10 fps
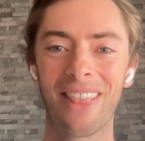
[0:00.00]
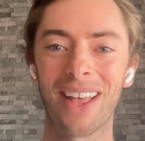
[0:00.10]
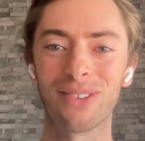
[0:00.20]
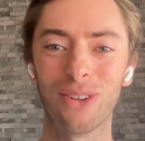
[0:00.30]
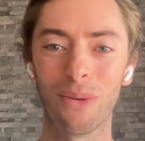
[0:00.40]

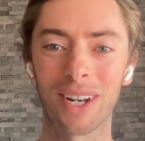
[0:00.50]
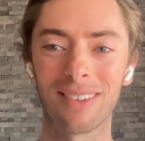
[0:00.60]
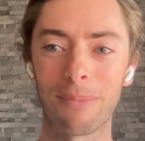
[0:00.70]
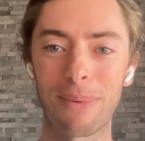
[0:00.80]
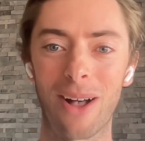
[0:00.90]
That's not what
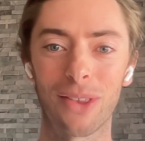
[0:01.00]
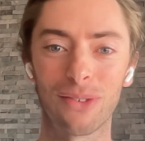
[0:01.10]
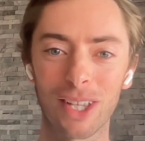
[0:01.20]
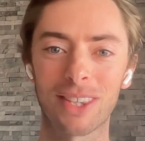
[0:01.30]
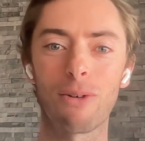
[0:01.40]
it's about. There's
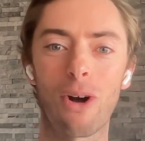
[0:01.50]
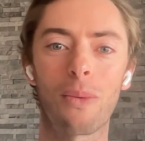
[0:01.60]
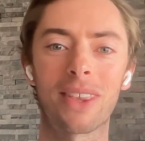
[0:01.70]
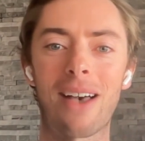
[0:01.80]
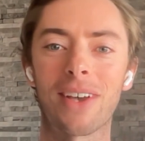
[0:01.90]
nothing wrong
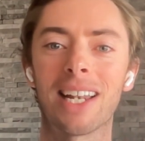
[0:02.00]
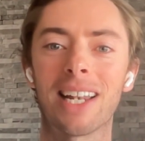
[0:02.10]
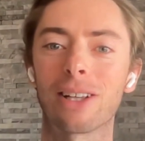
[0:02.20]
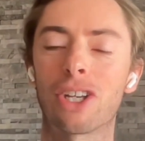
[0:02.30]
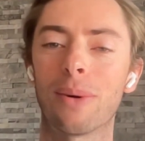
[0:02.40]
with having a
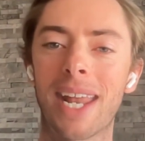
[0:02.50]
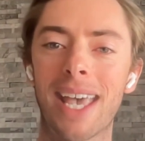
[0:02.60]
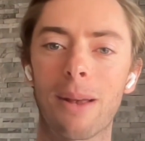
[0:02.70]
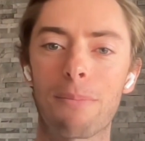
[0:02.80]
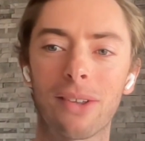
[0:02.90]
little Q and A
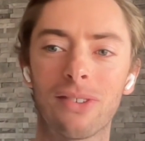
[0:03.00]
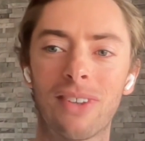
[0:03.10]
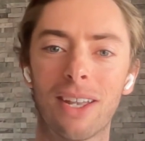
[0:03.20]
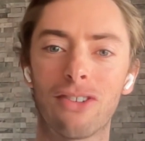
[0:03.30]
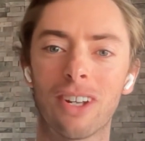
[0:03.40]
in a
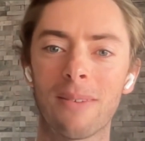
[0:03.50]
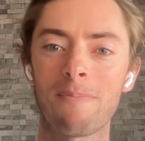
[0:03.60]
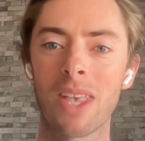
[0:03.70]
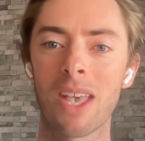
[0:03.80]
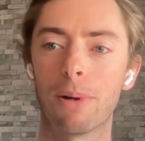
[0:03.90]
presentation,
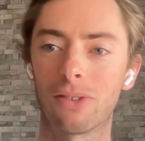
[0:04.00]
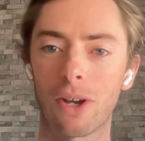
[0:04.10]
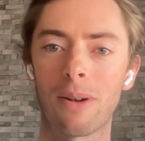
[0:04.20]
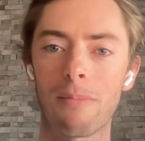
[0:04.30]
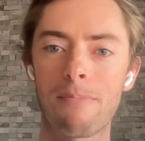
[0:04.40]
but
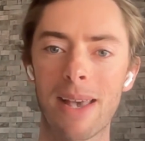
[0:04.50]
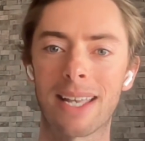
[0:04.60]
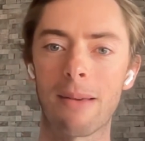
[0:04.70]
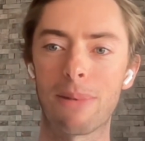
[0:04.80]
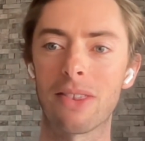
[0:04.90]
don't
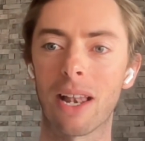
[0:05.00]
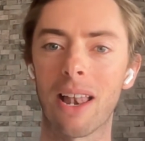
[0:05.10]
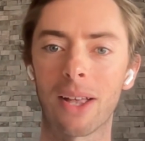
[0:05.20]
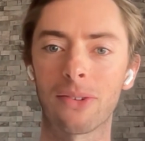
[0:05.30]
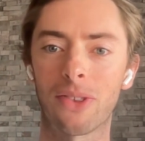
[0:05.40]
make it be the
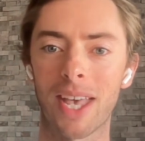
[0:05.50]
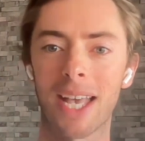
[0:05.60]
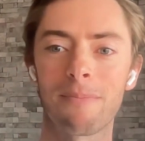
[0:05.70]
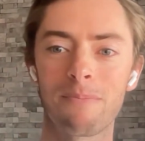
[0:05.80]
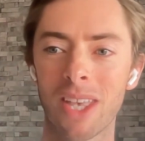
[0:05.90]
last
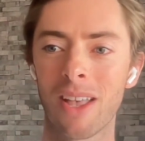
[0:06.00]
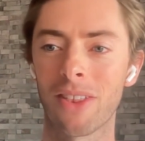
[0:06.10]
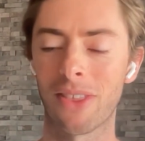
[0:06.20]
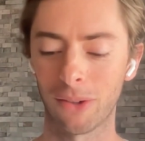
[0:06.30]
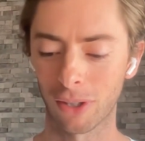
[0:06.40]
thing.
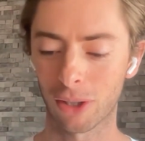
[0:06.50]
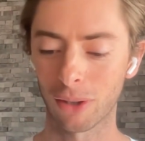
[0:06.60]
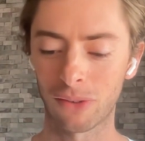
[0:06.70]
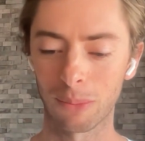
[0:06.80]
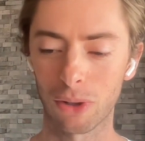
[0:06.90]
There's some
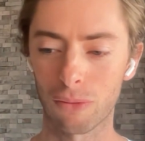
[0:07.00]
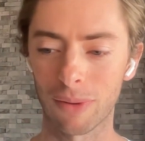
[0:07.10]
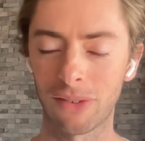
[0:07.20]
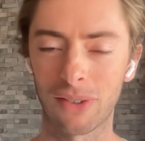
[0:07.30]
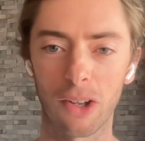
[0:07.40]
good, some good
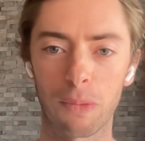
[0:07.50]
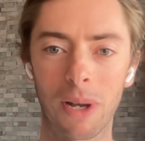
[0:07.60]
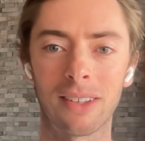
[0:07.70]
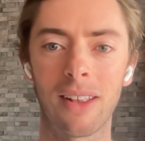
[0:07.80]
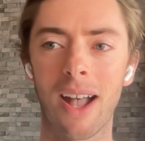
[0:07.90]
research
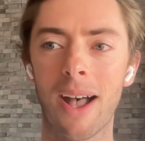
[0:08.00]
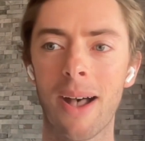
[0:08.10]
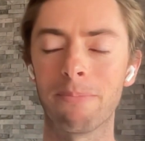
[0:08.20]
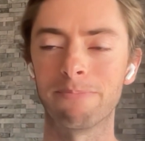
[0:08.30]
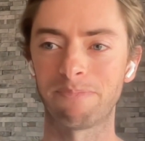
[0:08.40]
by
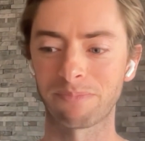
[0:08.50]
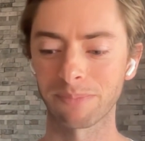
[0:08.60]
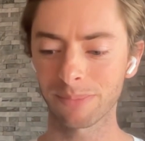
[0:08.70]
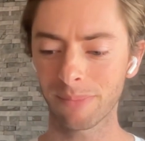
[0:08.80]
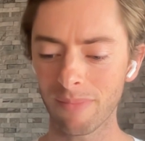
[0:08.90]
um,
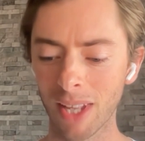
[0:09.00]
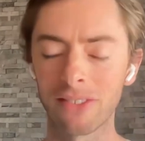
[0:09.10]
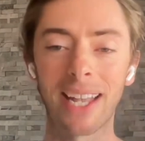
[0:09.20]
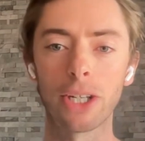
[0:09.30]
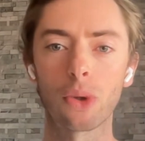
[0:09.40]

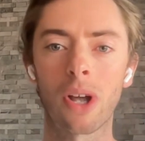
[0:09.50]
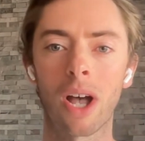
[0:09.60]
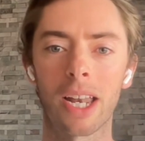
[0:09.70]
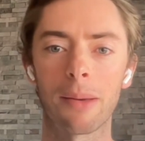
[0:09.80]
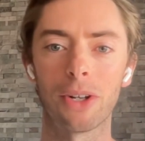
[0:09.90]
Daniel
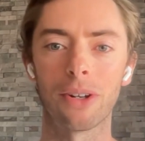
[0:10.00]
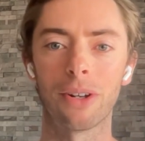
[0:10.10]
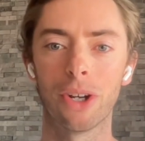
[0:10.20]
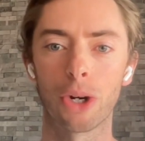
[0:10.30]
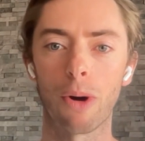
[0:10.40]
Kahneman,
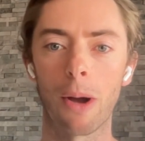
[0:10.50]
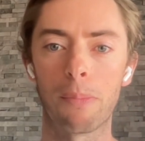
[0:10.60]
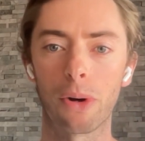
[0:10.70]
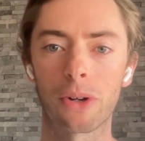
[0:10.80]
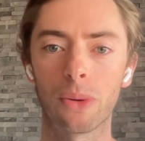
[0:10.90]
who wrote a
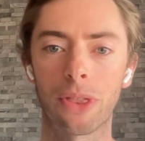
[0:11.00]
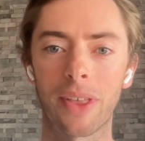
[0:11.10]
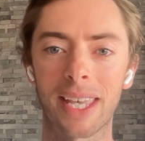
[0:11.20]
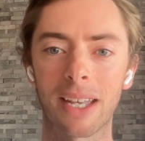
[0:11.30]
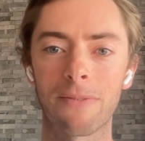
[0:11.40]
book called
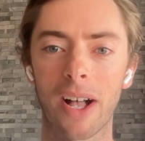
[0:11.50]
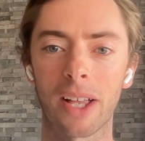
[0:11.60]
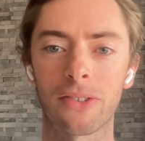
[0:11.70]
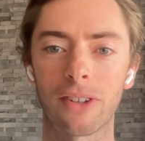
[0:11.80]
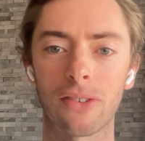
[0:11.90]
Thinking
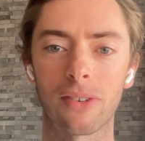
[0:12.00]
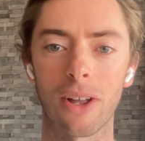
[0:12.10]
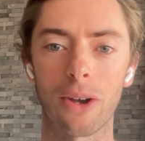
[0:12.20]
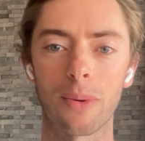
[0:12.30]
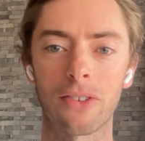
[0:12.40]
Fast and
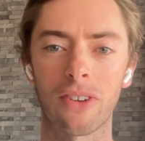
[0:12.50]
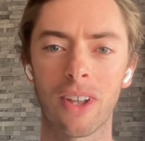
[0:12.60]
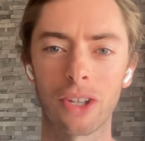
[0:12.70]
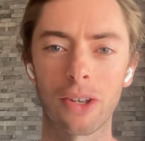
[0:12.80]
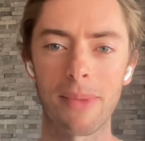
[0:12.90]
Slow, which
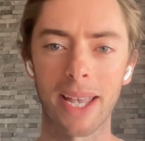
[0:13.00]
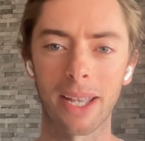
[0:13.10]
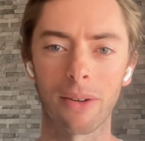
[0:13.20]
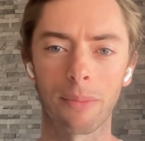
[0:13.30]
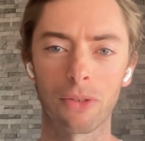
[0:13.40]
you may,
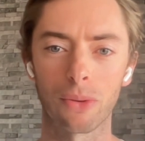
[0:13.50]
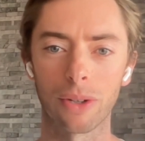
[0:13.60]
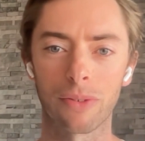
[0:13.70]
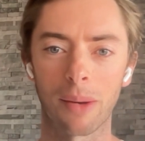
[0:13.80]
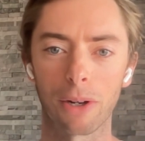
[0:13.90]
I'm sure you've come